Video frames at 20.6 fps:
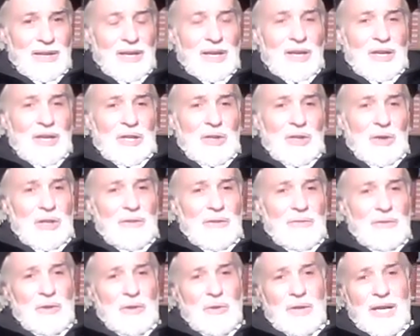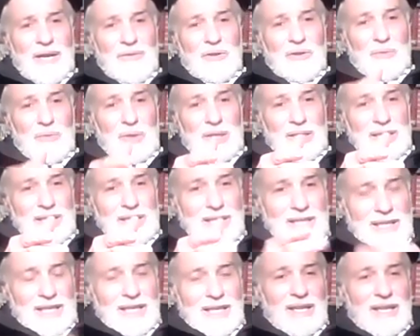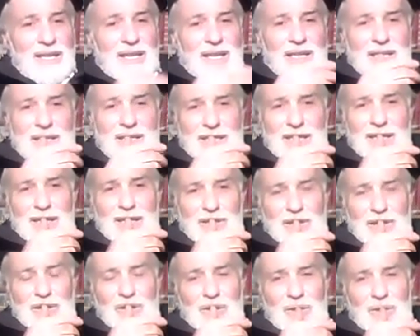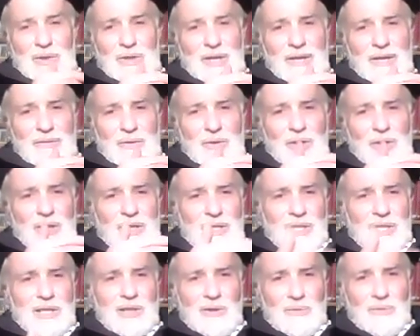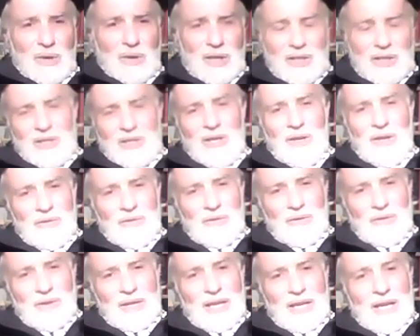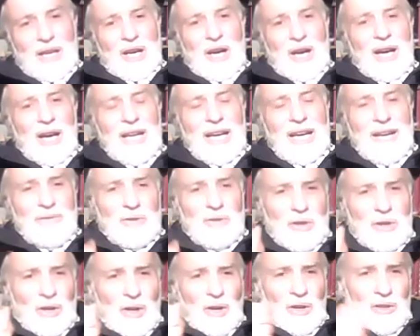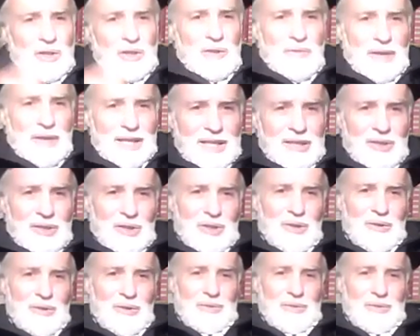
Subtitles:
if you have to be sicker, or you have to consume my stuff, I have to cultivate it to you.